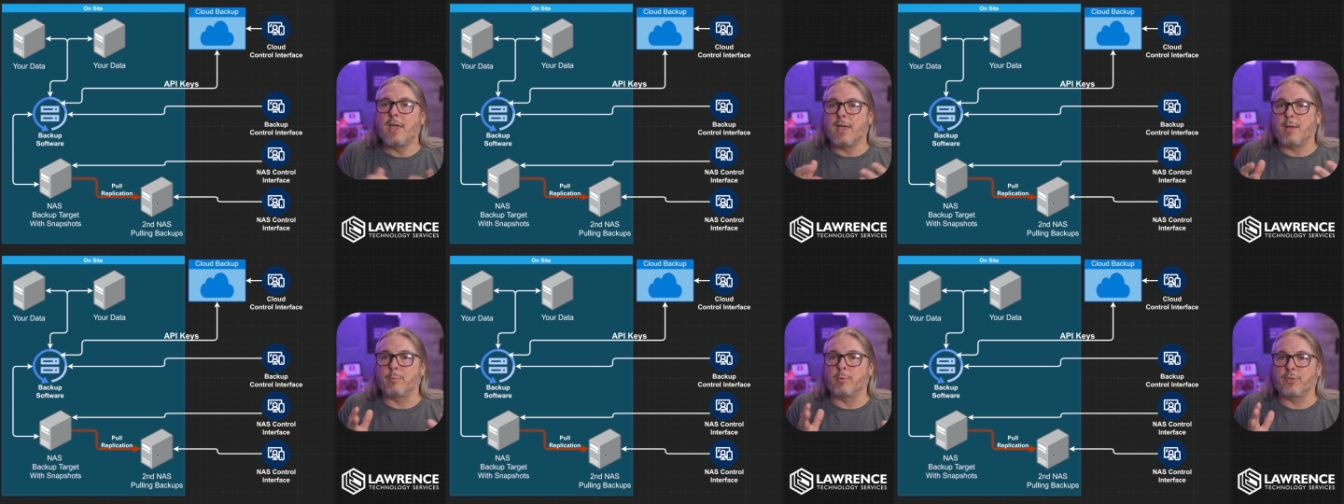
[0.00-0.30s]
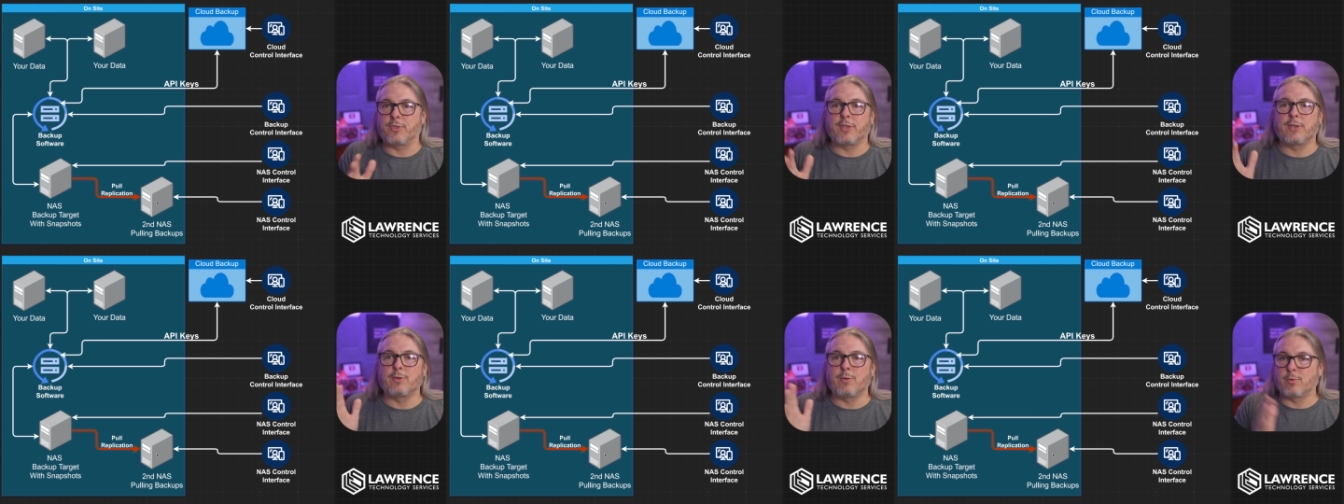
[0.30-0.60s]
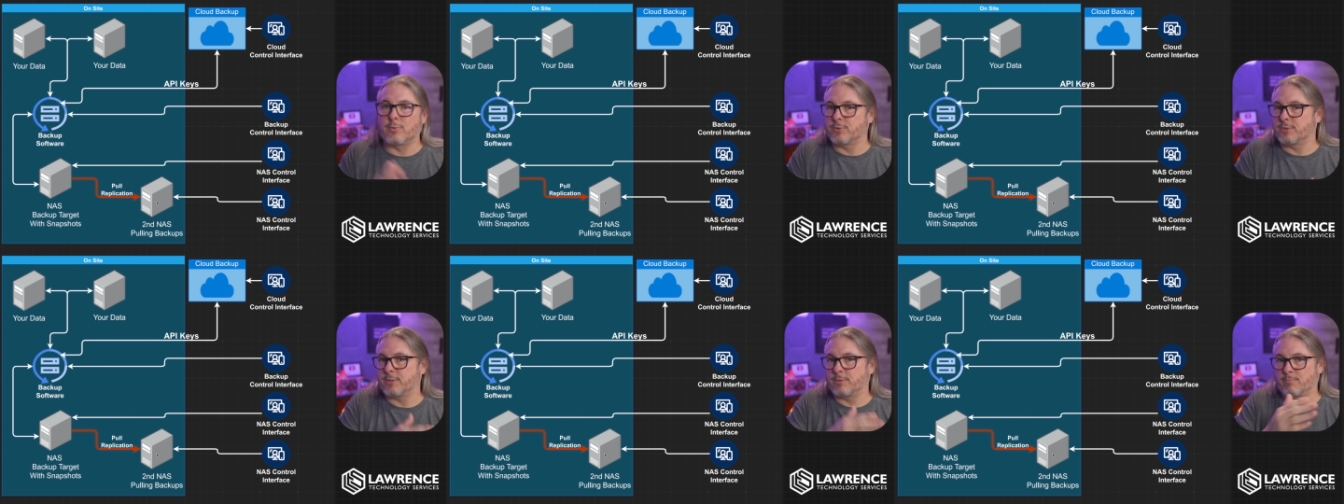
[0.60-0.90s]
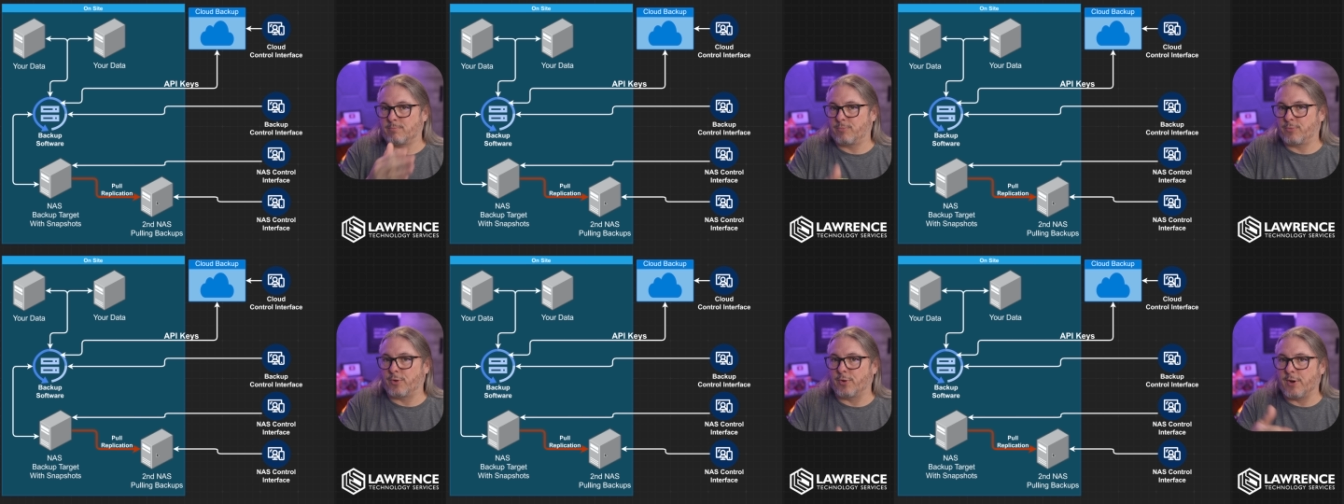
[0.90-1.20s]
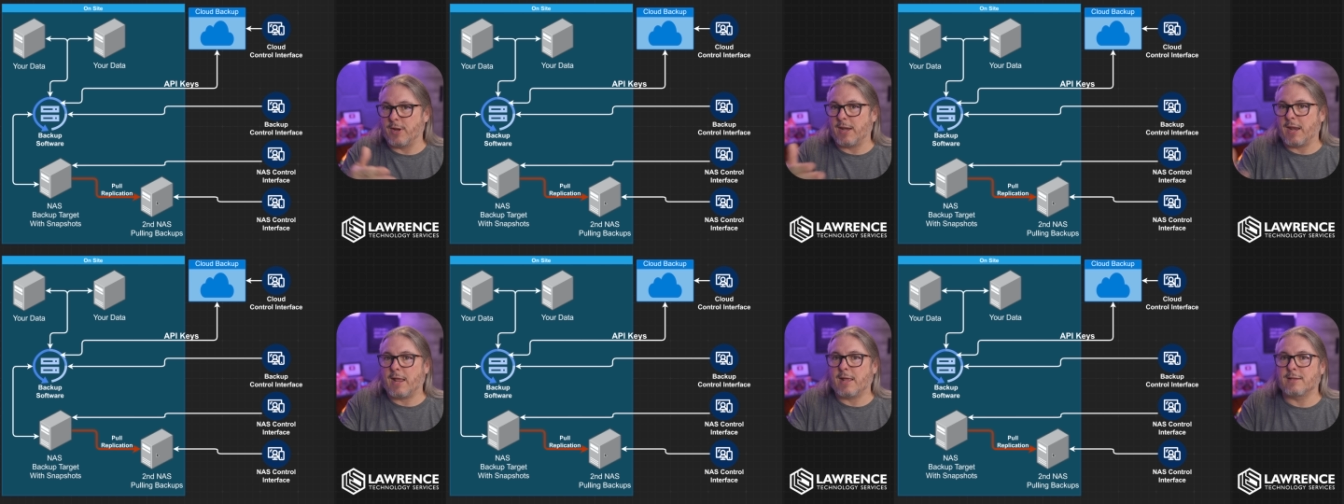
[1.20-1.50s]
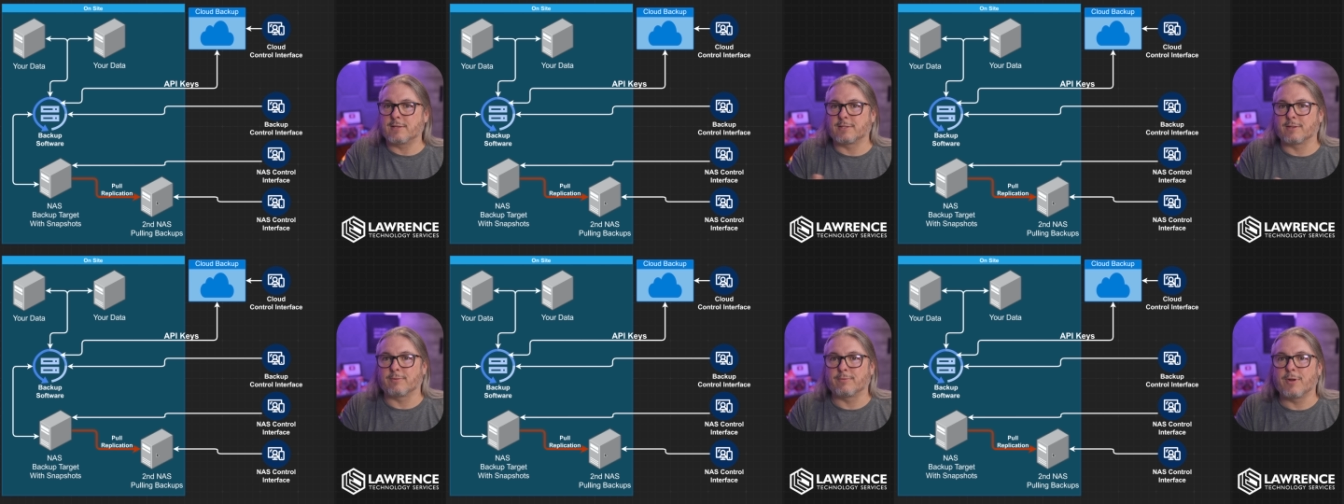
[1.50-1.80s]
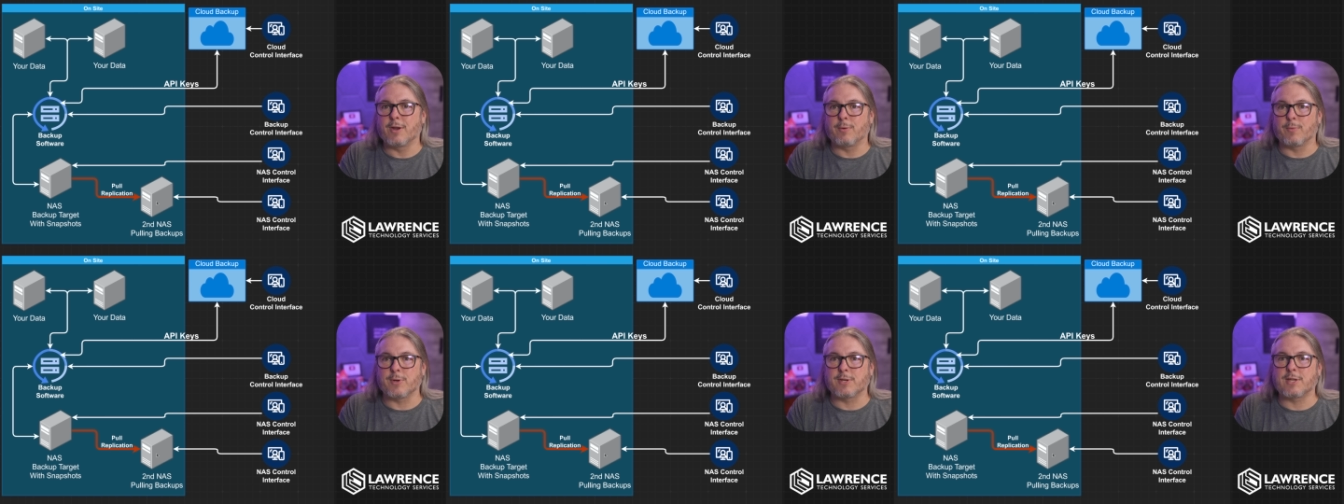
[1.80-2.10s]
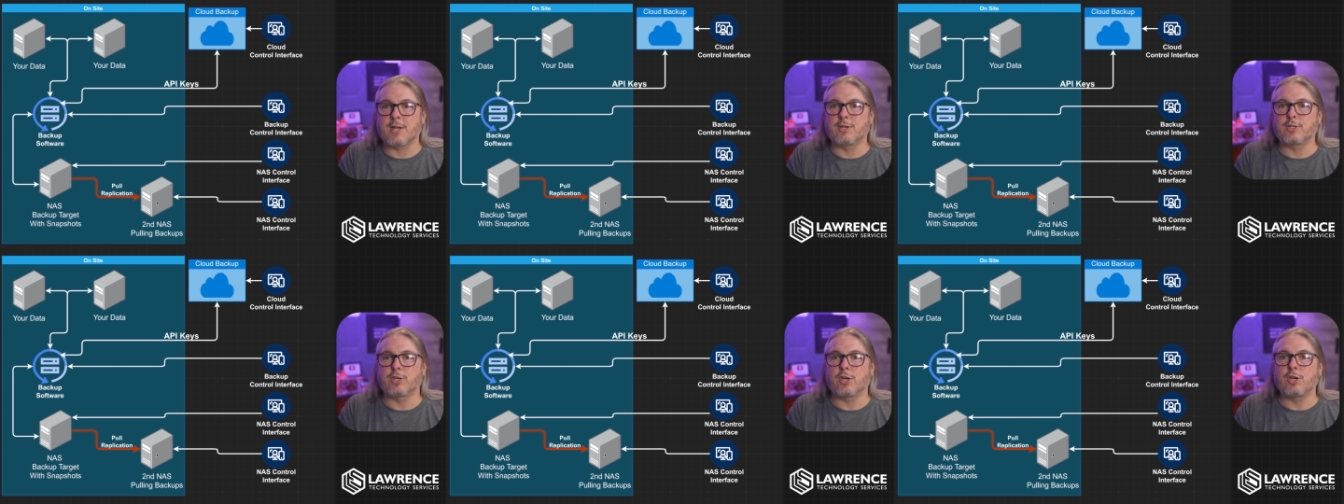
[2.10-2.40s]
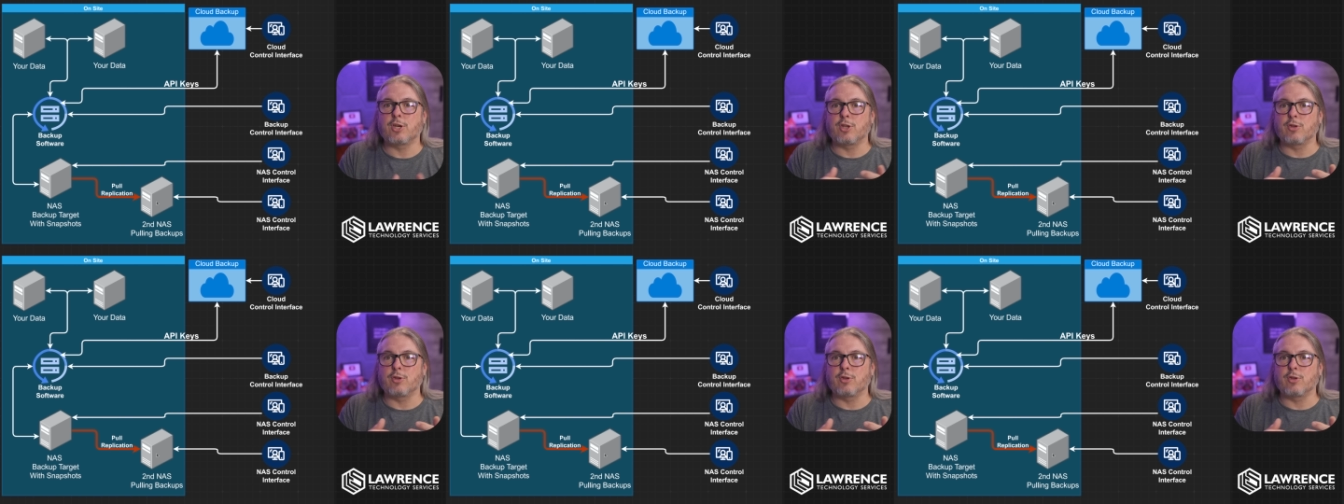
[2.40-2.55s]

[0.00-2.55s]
And within those 30 days of retention,